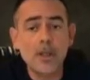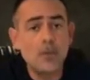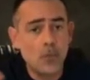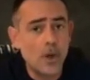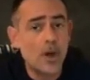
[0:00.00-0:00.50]

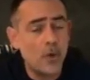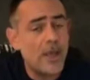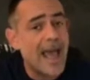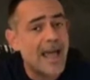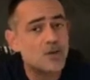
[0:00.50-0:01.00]
We
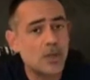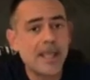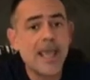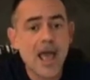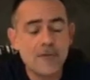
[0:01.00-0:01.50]

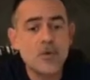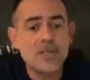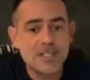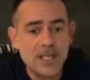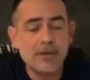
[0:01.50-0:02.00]
actually have
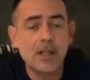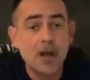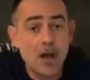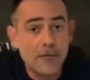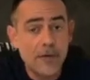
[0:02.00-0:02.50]
received a
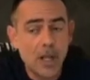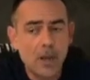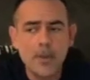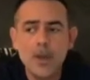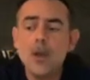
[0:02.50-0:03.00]
lot of help,
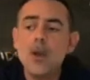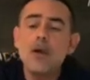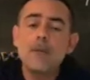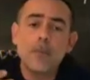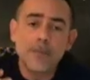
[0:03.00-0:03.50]

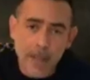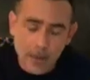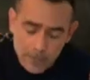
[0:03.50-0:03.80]
that